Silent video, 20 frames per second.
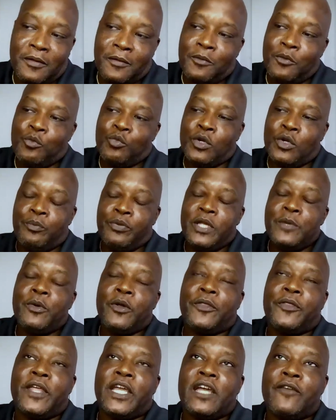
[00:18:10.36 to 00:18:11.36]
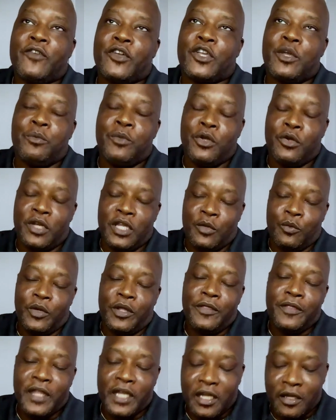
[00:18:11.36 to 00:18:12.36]
When people think of a community, we
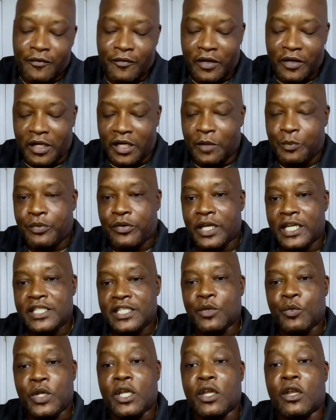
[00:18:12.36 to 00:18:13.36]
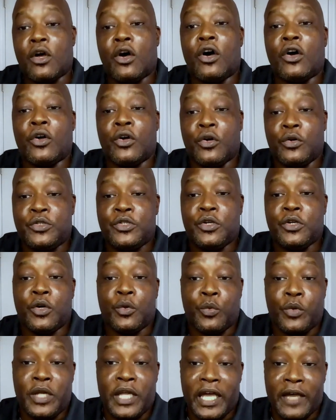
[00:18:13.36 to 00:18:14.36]
think of a, a place that we can all go to and
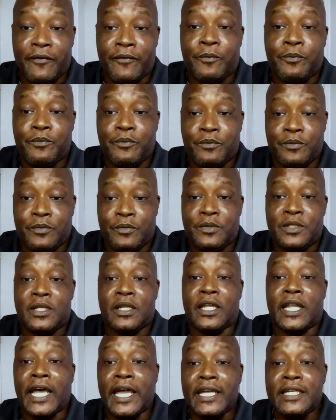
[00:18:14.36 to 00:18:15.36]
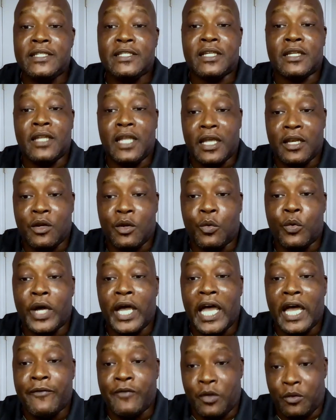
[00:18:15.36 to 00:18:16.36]
we have likes and, and what
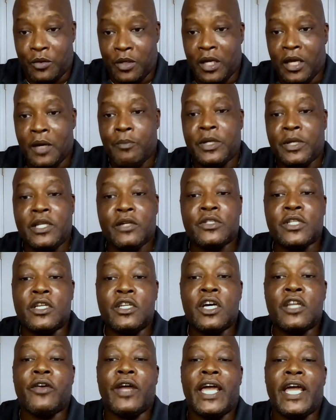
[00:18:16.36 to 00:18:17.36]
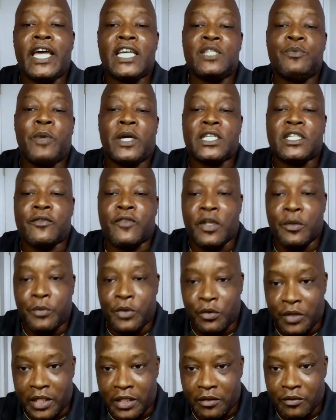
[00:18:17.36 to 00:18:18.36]
have you. But there's another aspect of
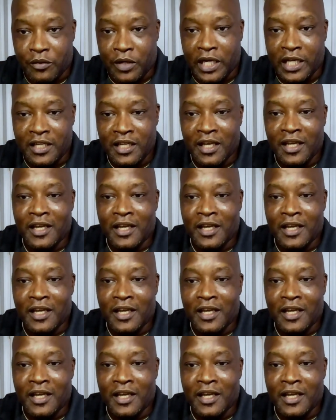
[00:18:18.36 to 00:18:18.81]
community, right?